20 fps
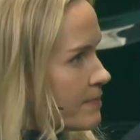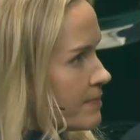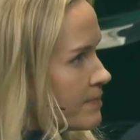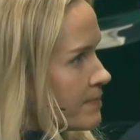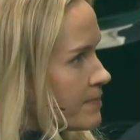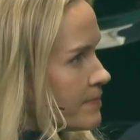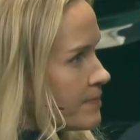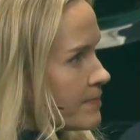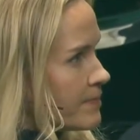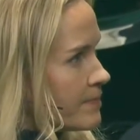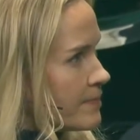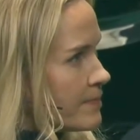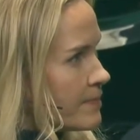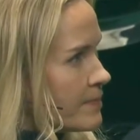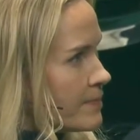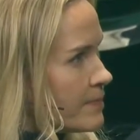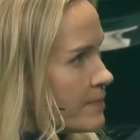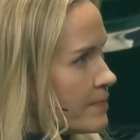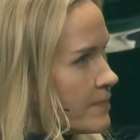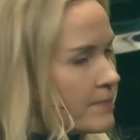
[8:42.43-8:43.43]
So
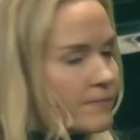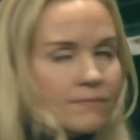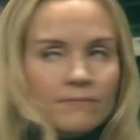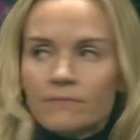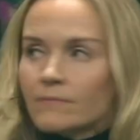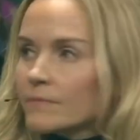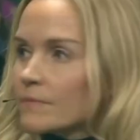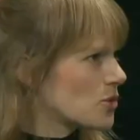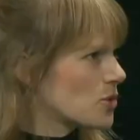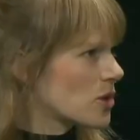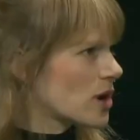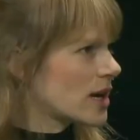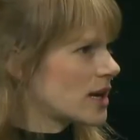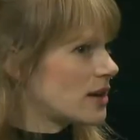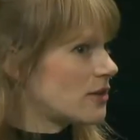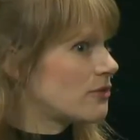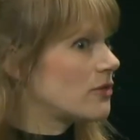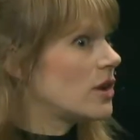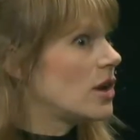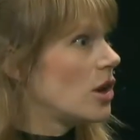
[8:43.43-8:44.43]
another successful kind
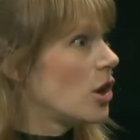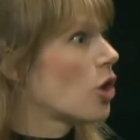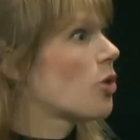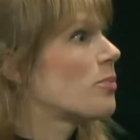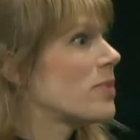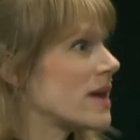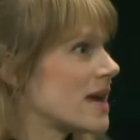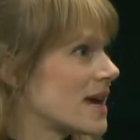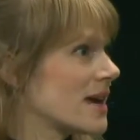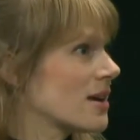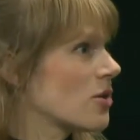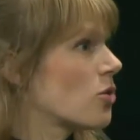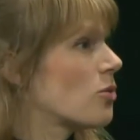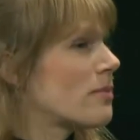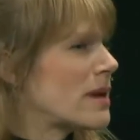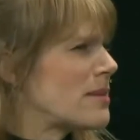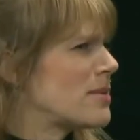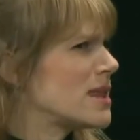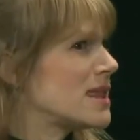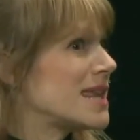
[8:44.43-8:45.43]
of lobbying, or
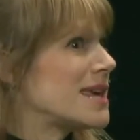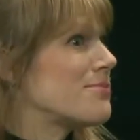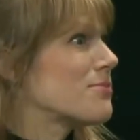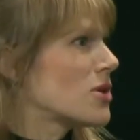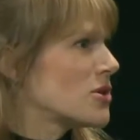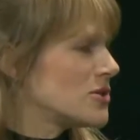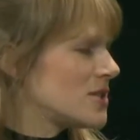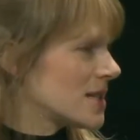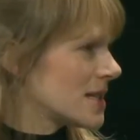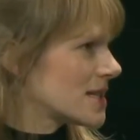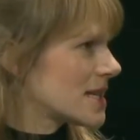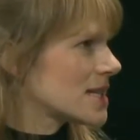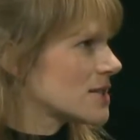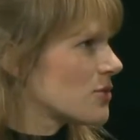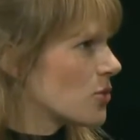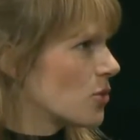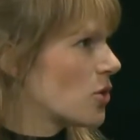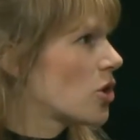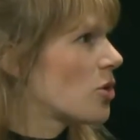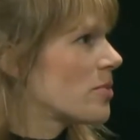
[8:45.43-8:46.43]
maybe the most
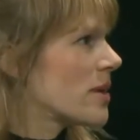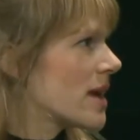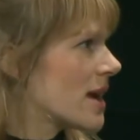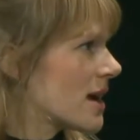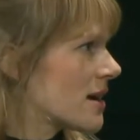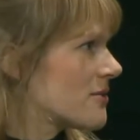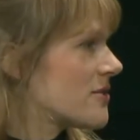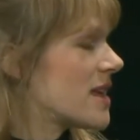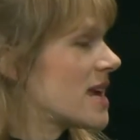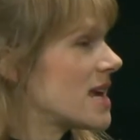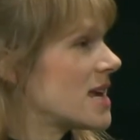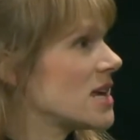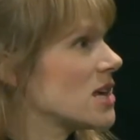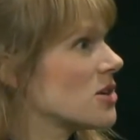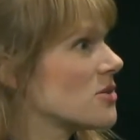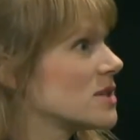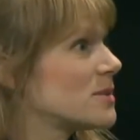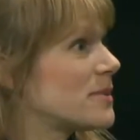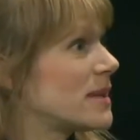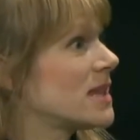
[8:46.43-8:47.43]
successful lobbying of the
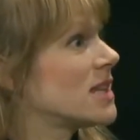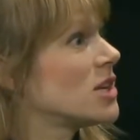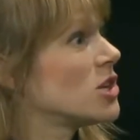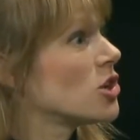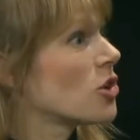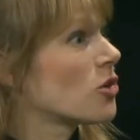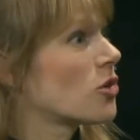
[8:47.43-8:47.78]
EU has been the